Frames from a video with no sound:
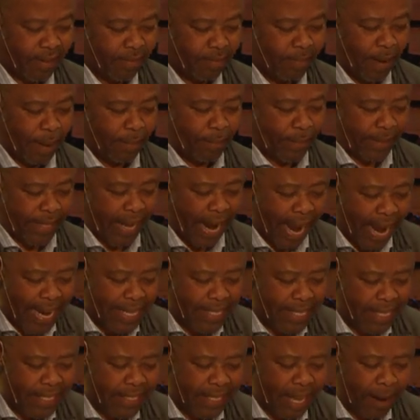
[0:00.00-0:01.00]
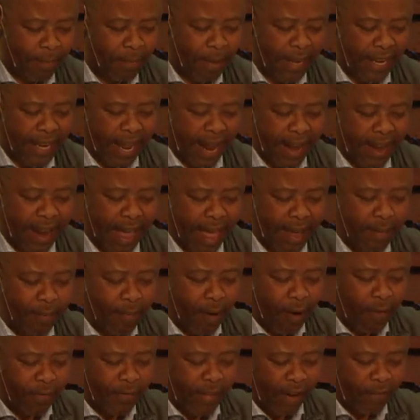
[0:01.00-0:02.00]
Baptizing them in the
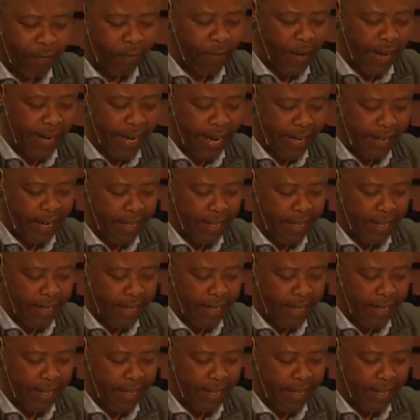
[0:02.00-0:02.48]
name of the Father